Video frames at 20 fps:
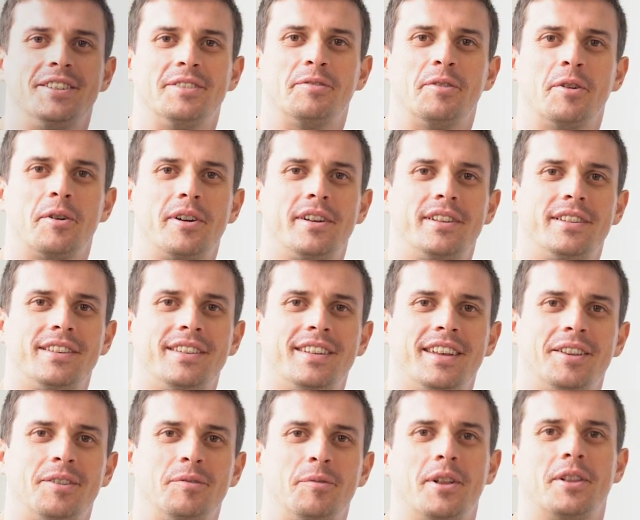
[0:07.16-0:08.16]
is Florent
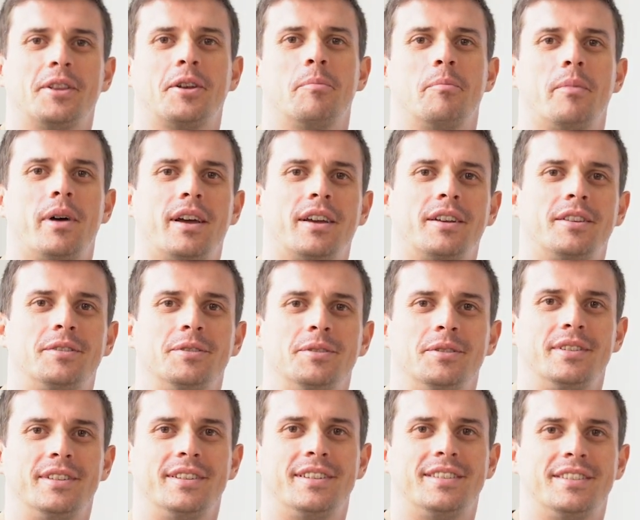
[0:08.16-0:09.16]
and welcome back to
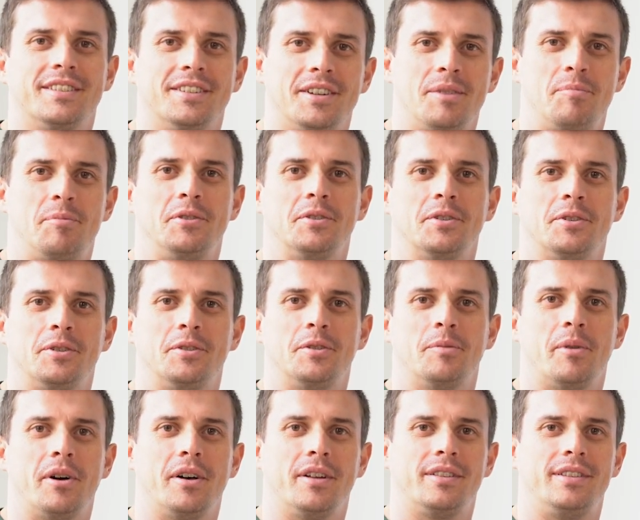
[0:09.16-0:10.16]
this episode
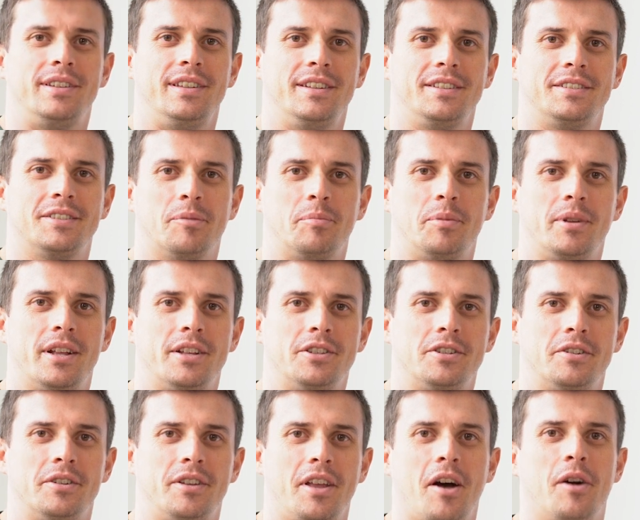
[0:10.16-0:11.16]
about the XRP
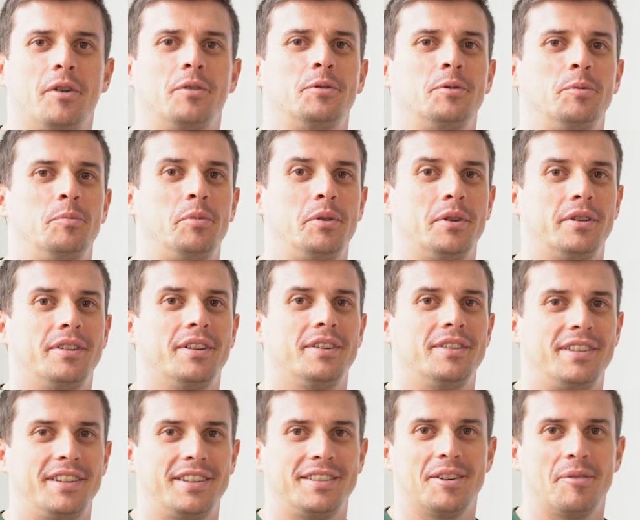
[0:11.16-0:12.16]
Ledger and how to build
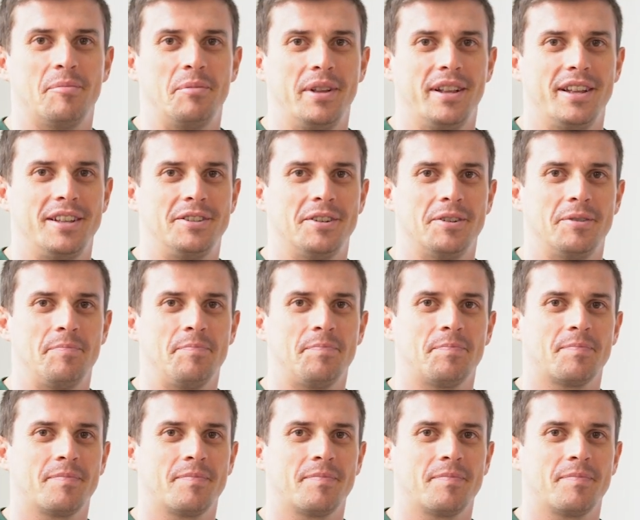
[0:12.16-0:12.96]
on the XRP Ledger.